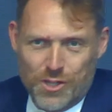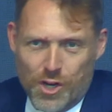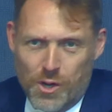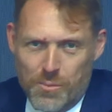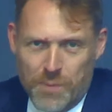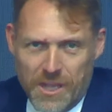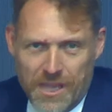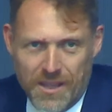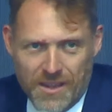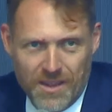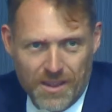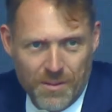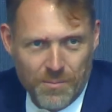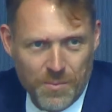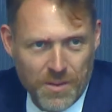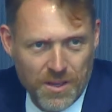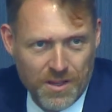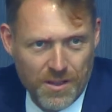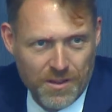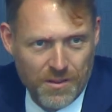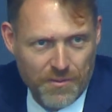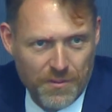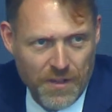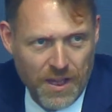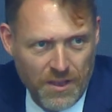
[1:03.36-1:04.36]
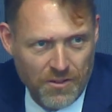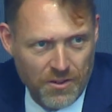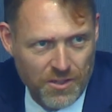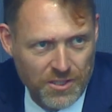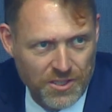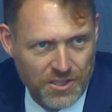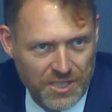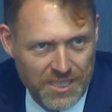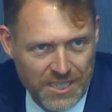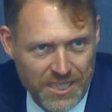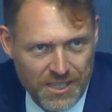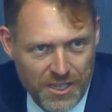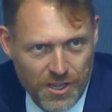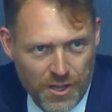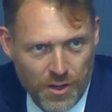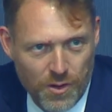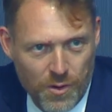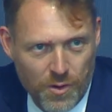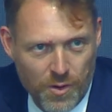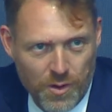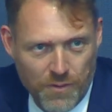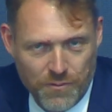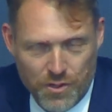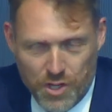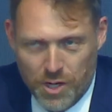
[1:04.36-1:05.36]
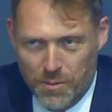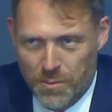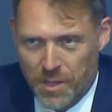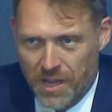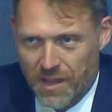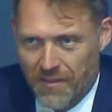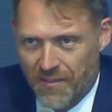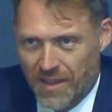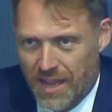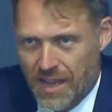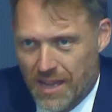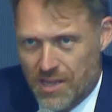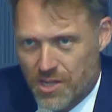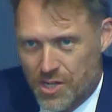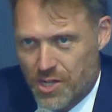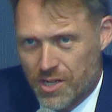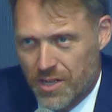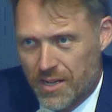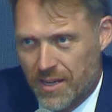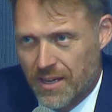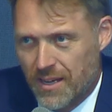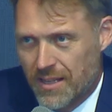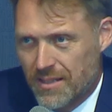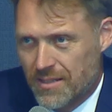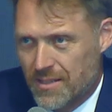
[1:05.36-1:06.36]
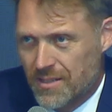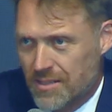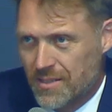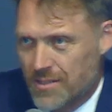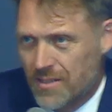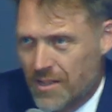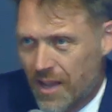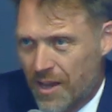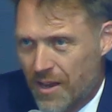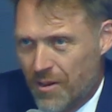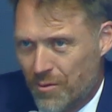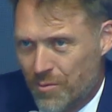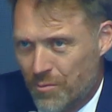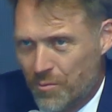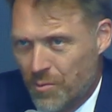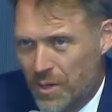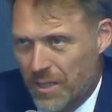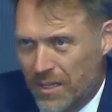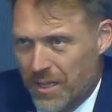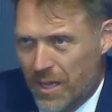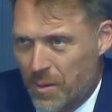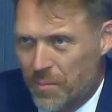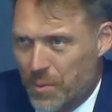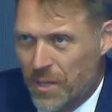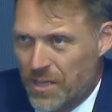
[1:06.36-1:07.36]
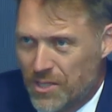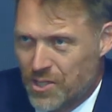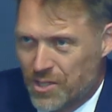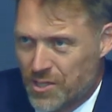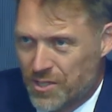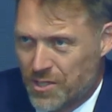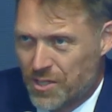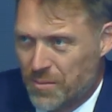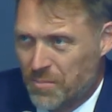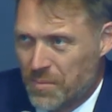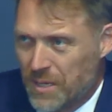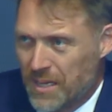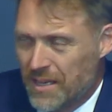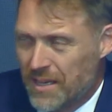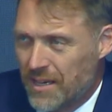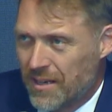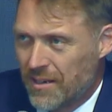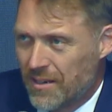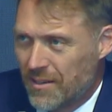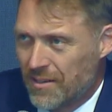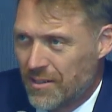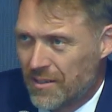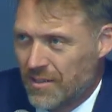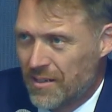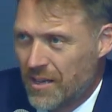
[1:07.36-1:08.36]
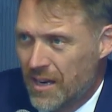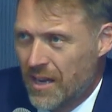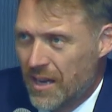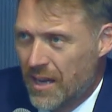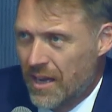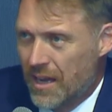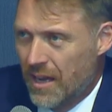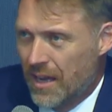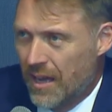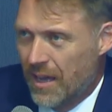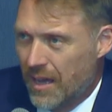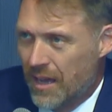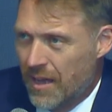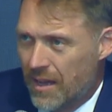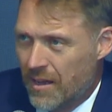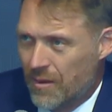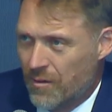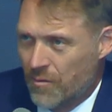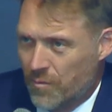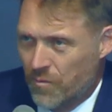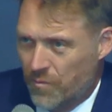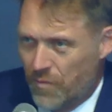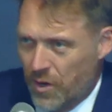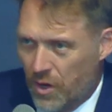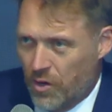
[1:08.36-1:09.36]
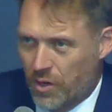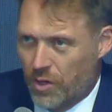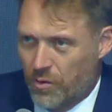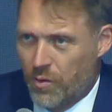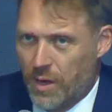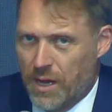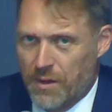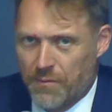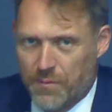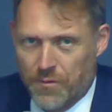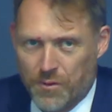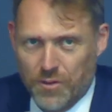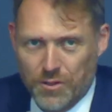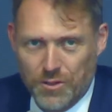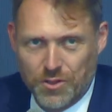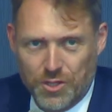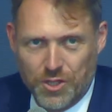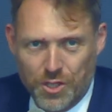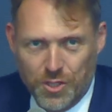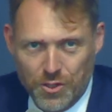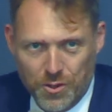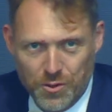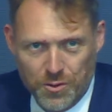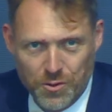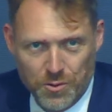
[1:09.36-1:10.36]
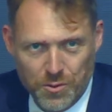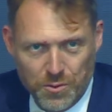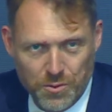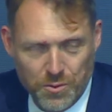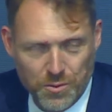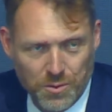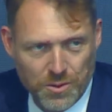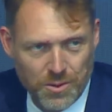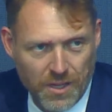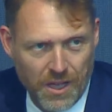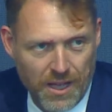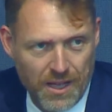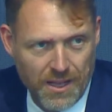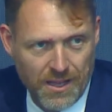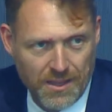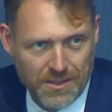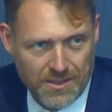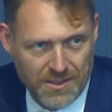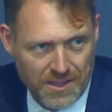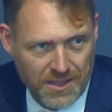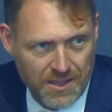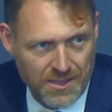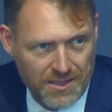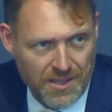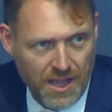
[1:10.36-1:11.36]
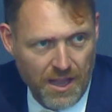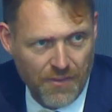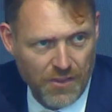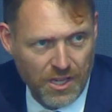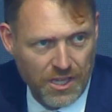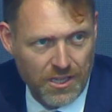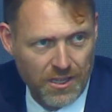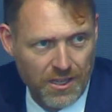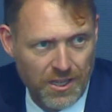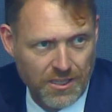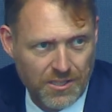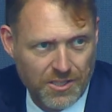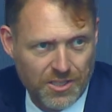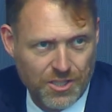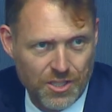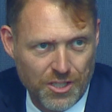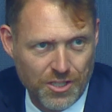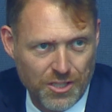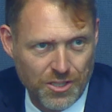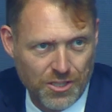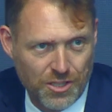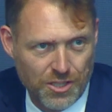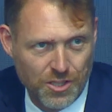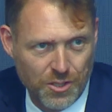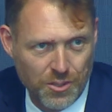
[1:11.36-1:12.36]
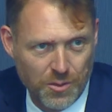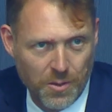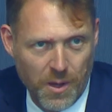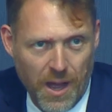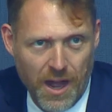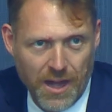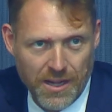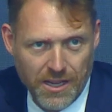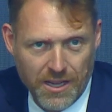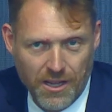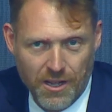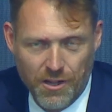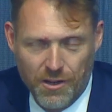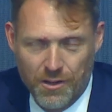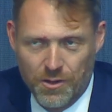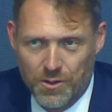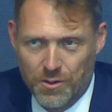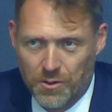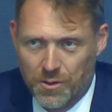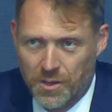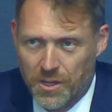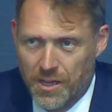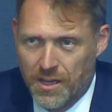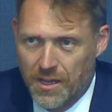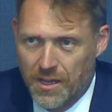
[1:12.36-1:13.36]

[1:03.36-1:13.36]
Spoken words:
JoeBen. I'm the founder and CEO of Joby Aviation. It's really a pleasure to be here. Very grateful to the Savi cluster, to Audio,